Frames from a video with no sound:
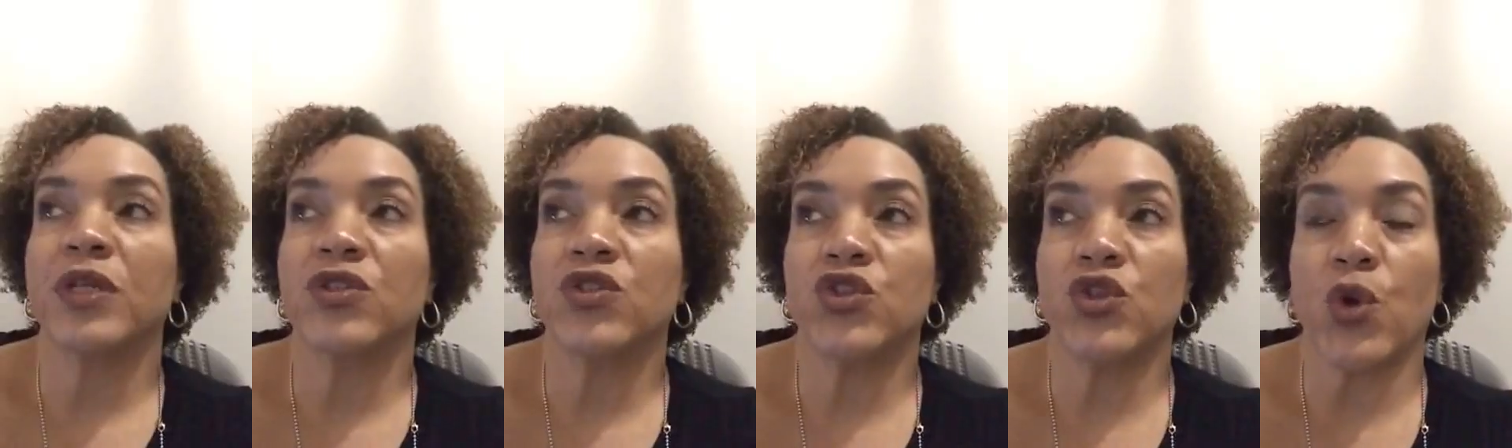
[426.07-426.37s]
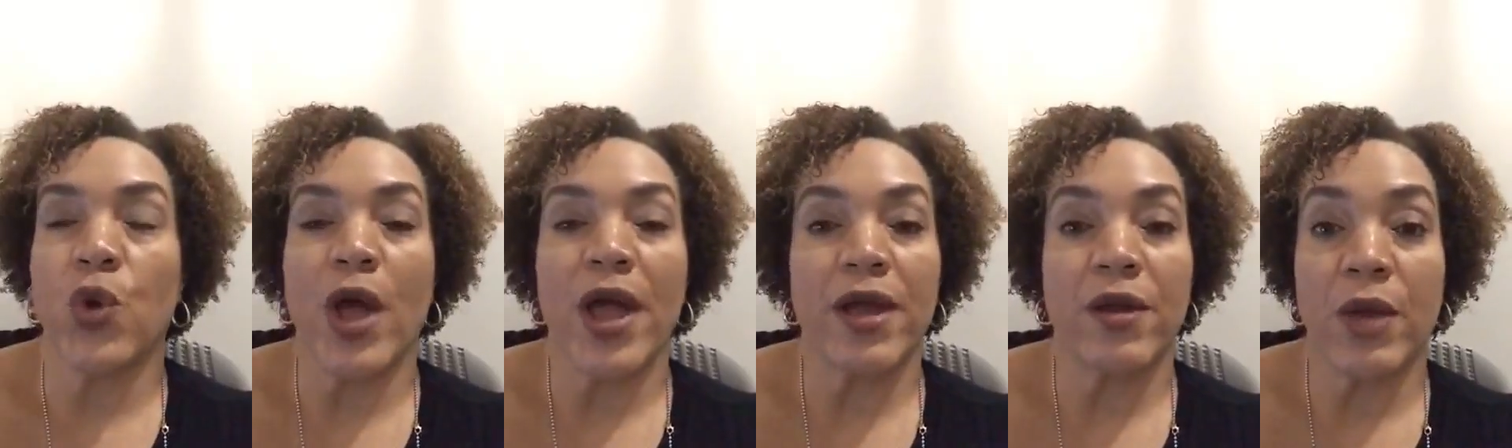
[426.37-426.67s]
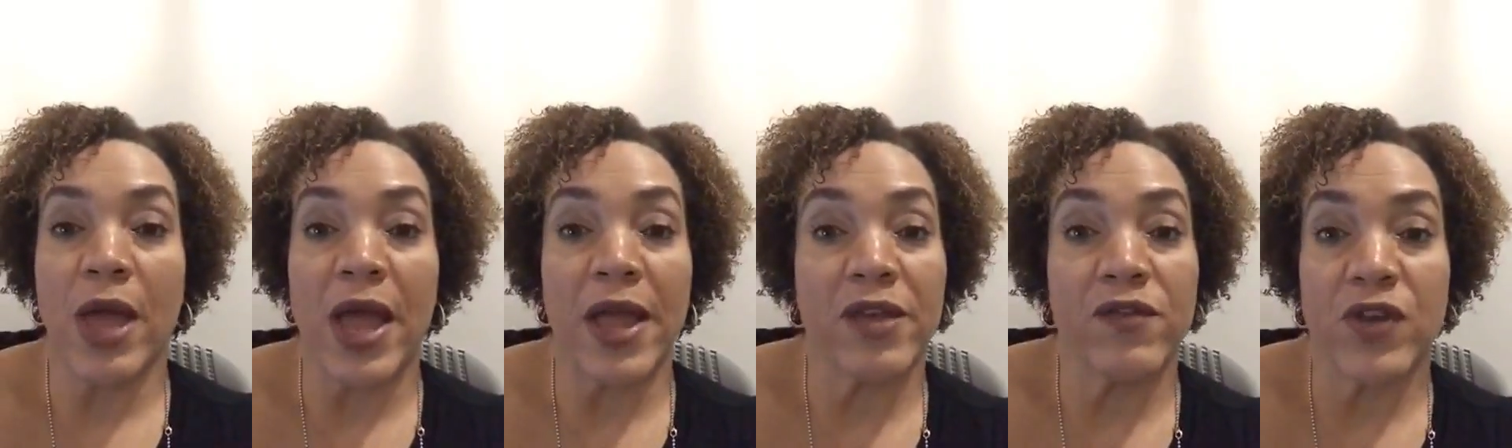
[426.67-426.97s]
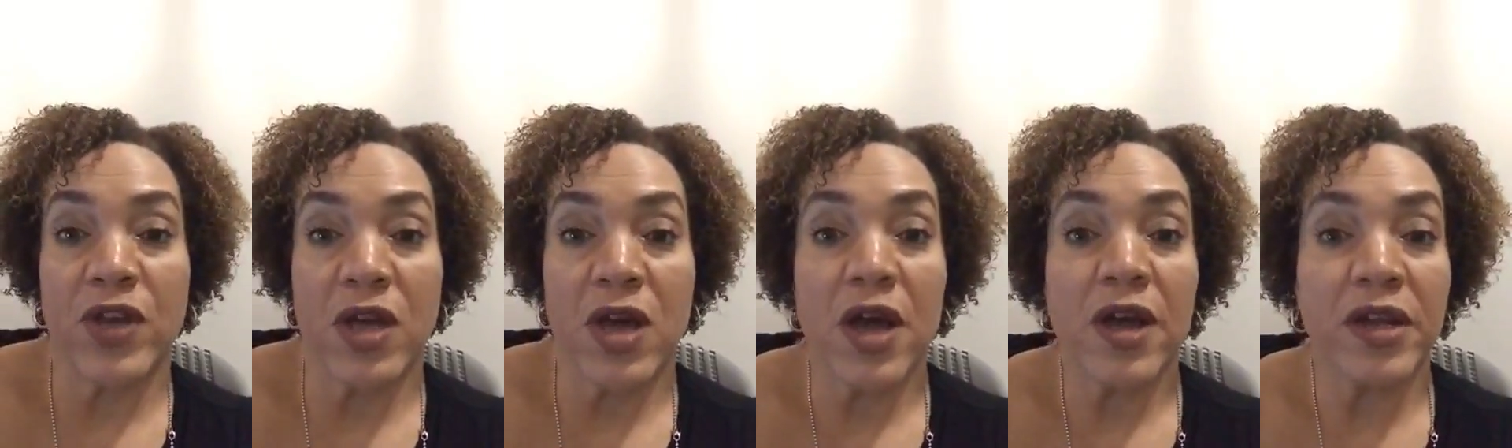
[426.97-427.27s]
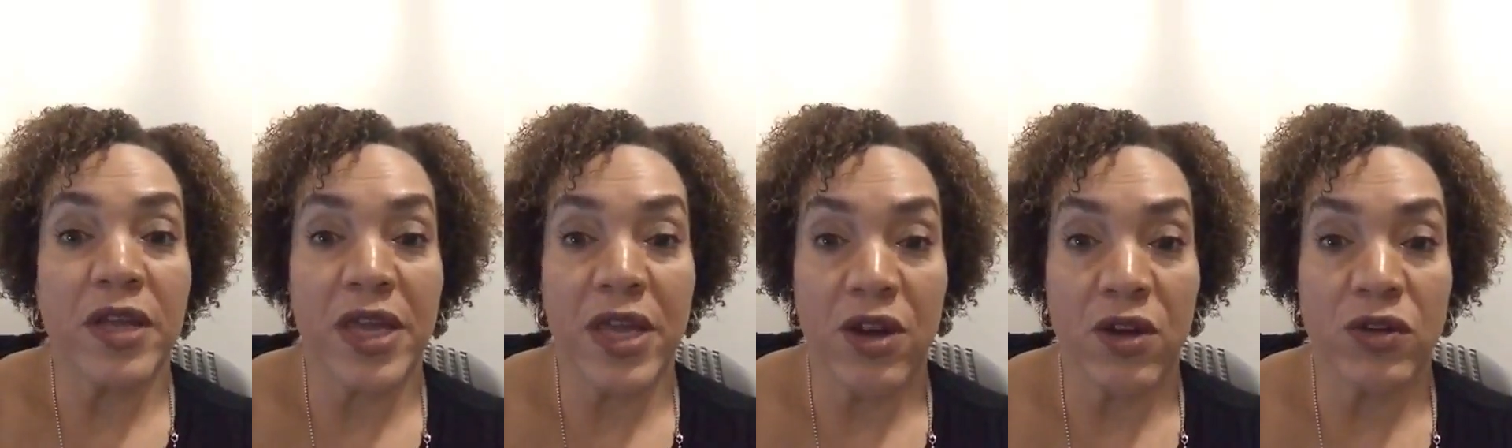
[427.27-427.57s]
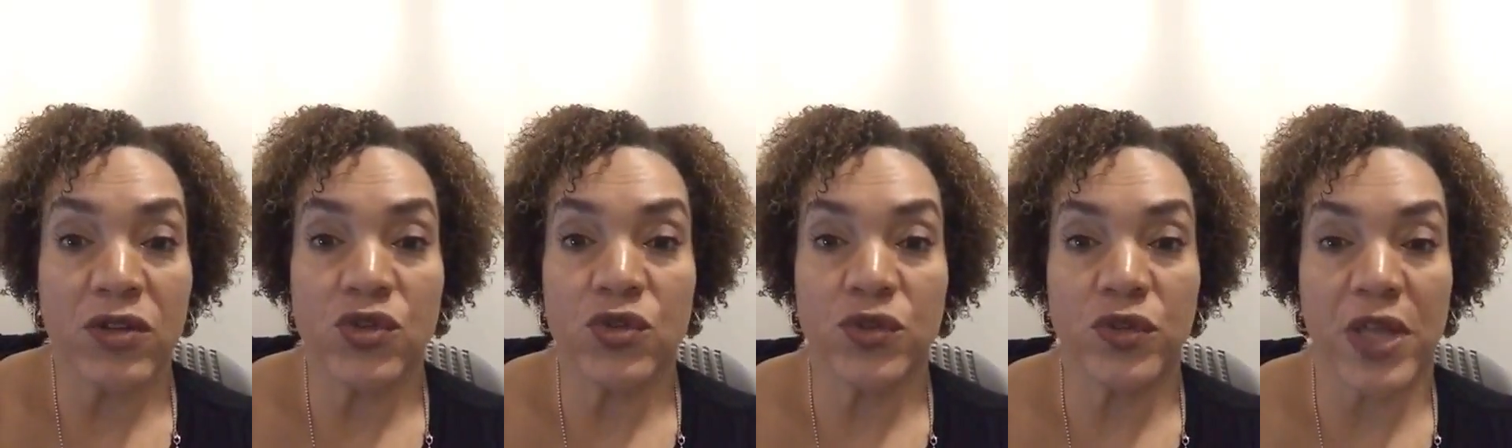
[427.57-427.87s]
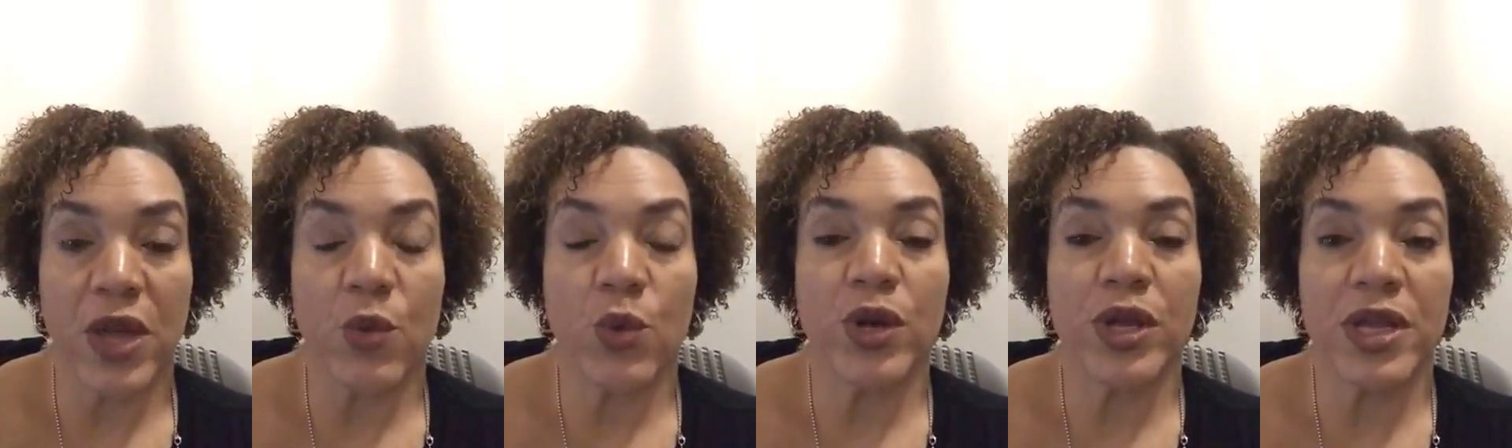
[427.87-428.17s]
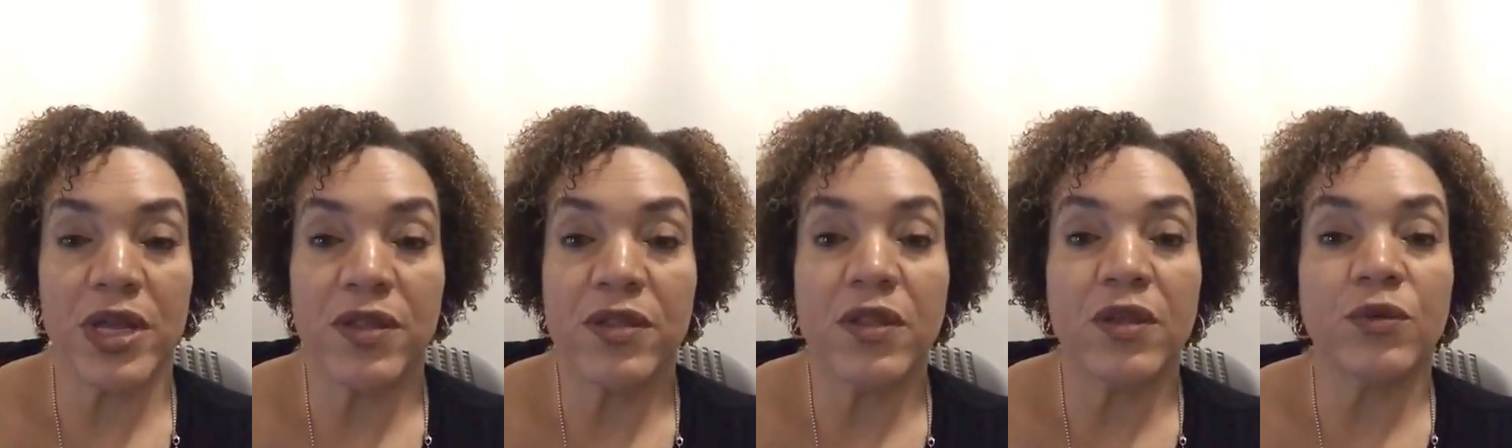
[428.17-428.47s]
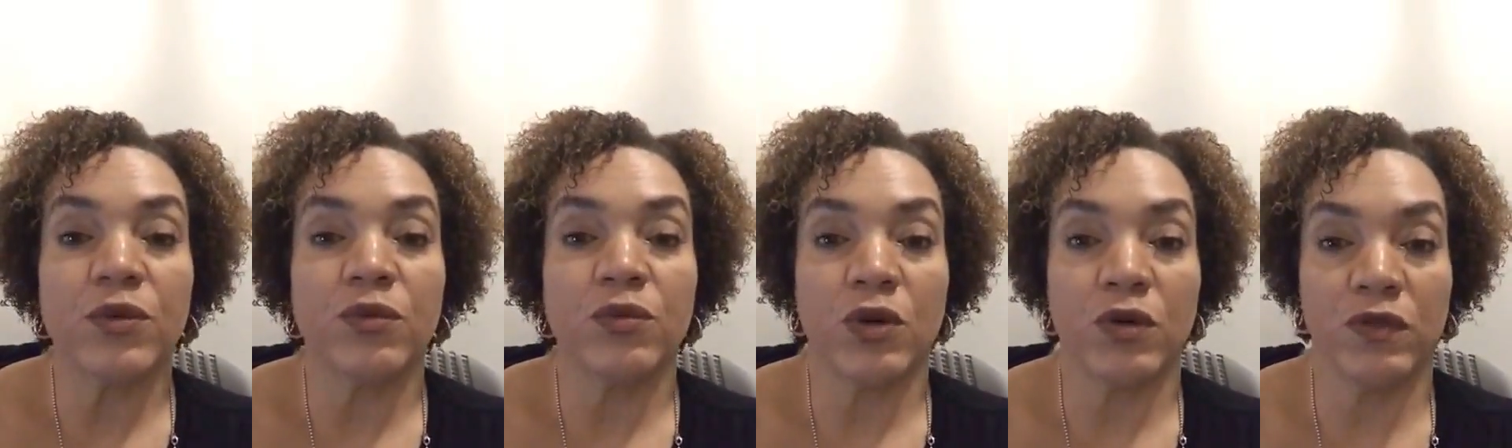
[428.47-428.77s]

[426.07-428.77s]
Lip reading: So I even cut characters that were in the